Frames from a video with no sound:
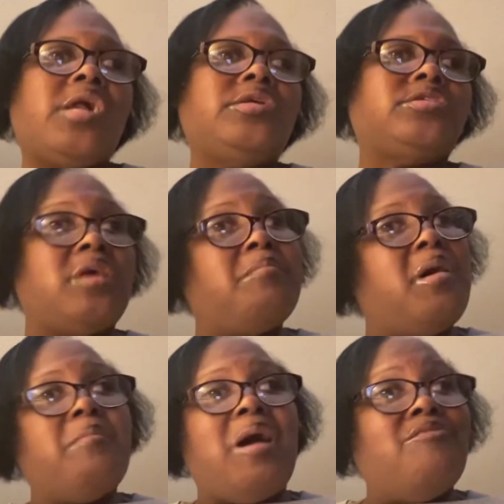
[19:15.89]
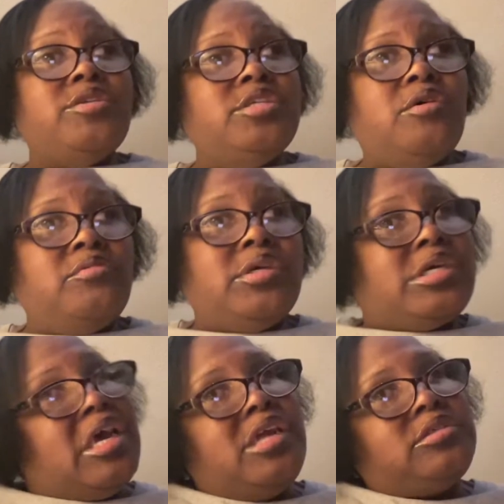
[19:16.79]
Some of them I really don't look
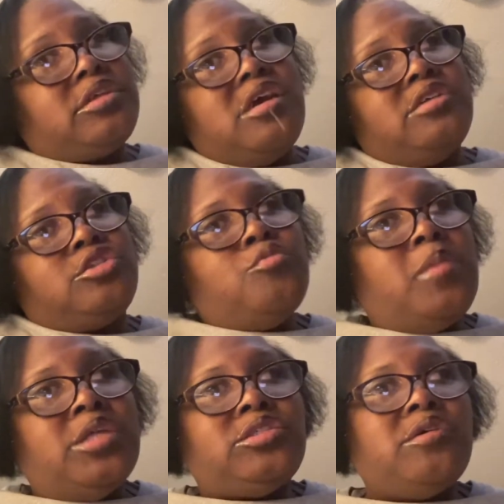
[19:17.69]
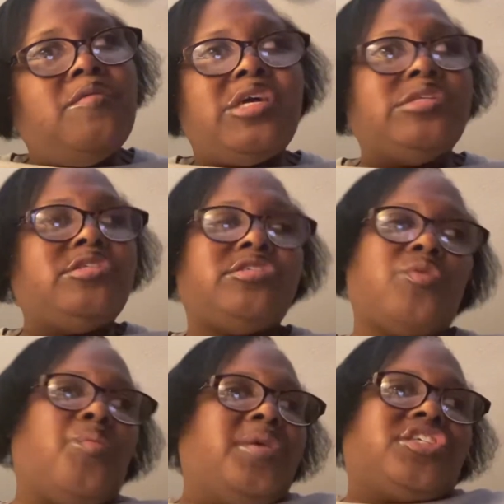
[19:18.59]
at, at too much of it because there's so
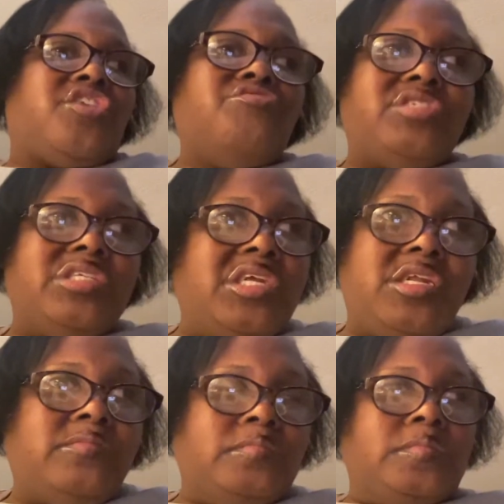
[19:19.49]
much cursing in it.